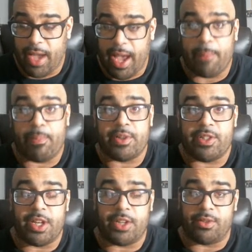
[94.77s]
I
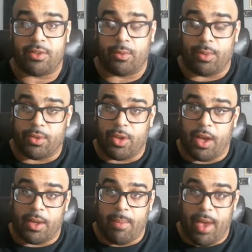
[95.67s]
appreciate you, too. We were
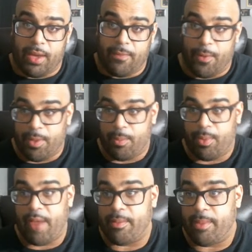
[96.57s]
talking back and forth in
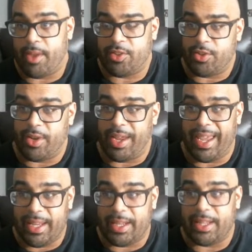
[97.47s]
private messenger
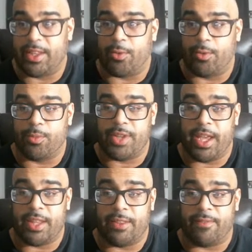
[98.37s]
and in the group
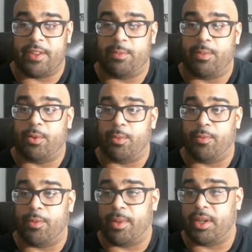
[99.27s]
chat in the Facebook group
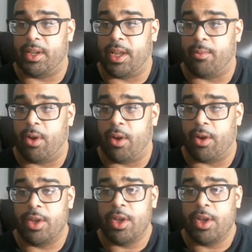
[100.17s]
for Monday Night Raw.